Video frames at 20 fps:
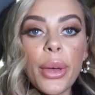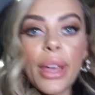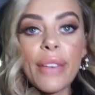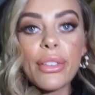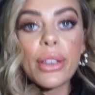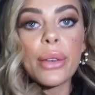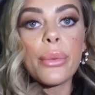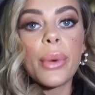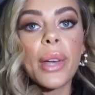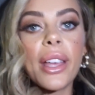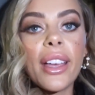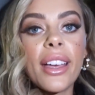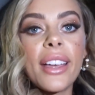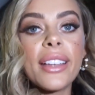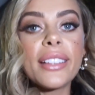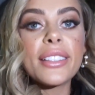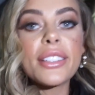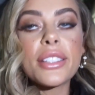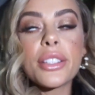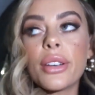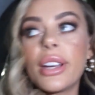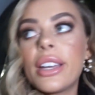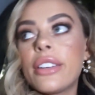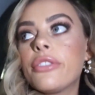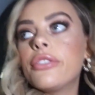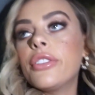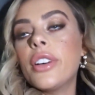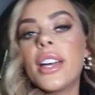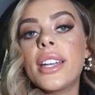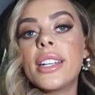everyone, so I
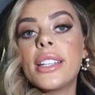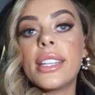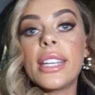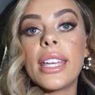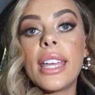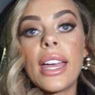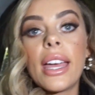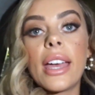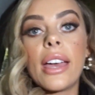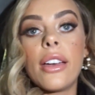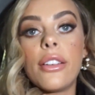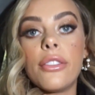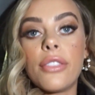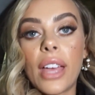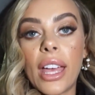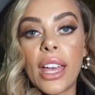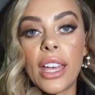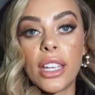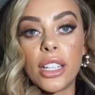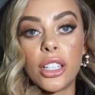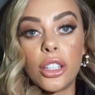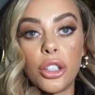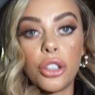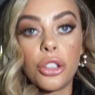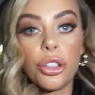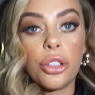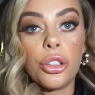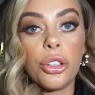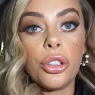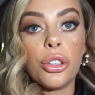finally have a
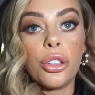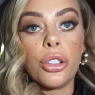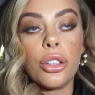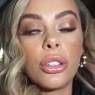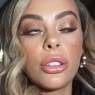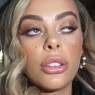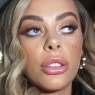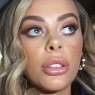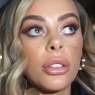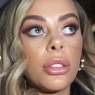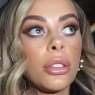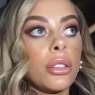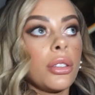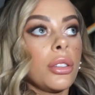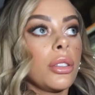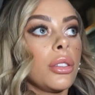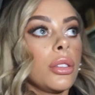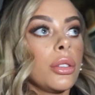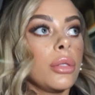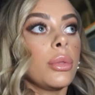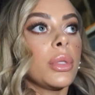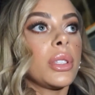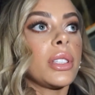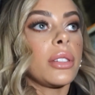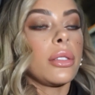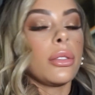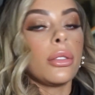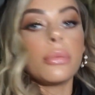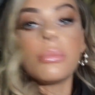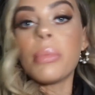new, what's
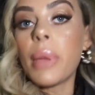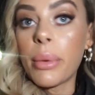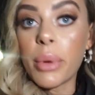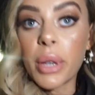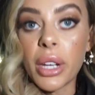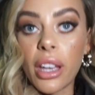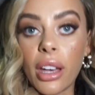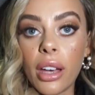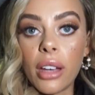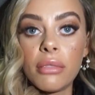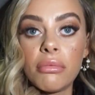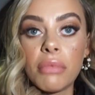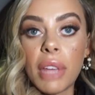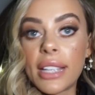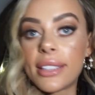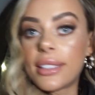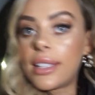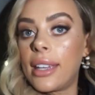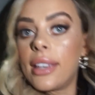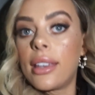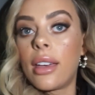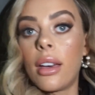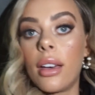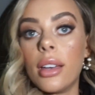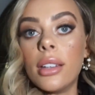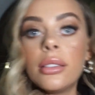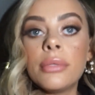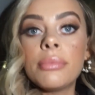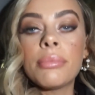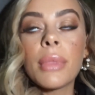it called, memory card, SD
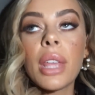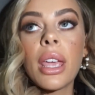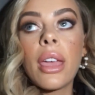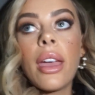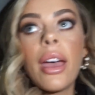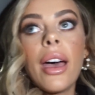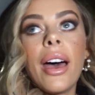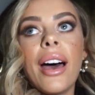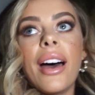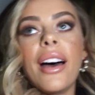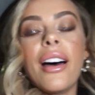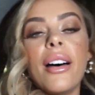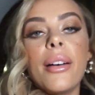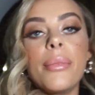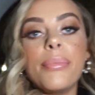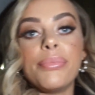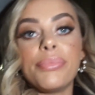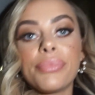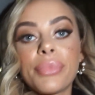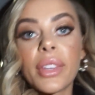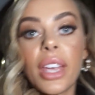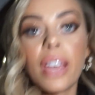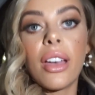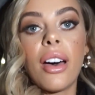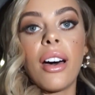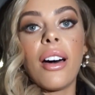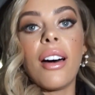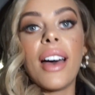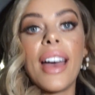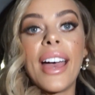card.
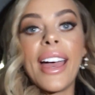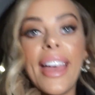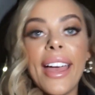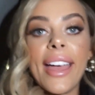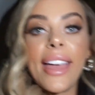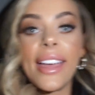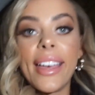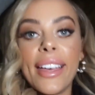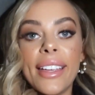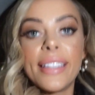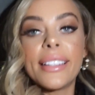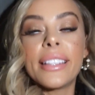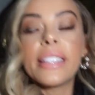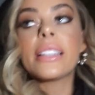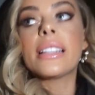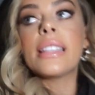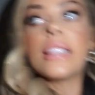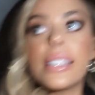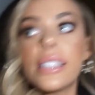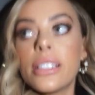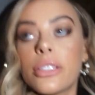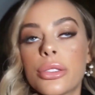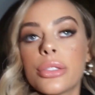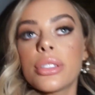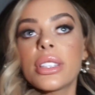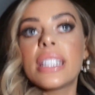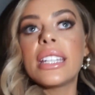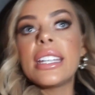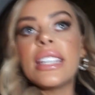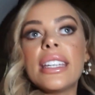I
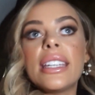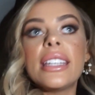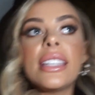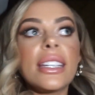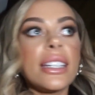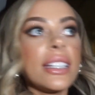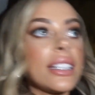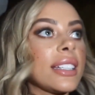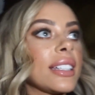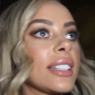literally